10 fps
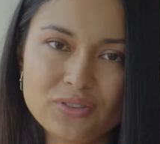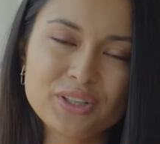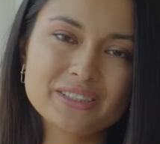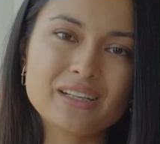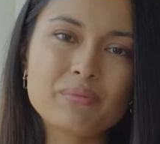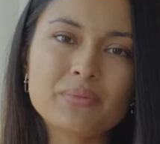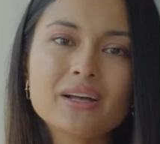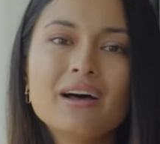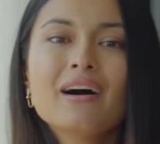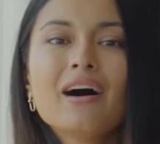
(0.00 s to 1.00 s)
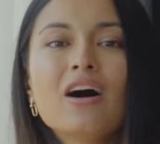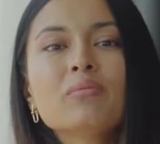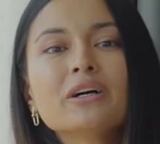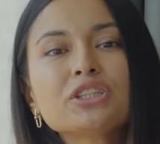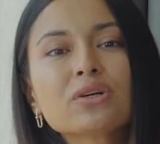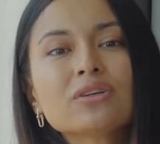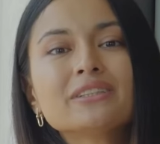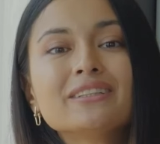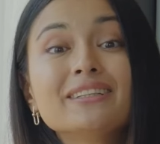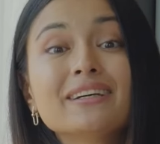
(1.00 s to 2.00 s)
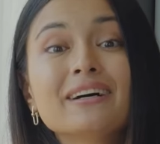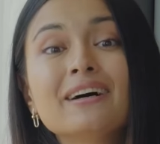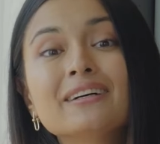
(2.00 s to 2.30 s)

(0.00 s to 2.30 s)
For example, how much costed the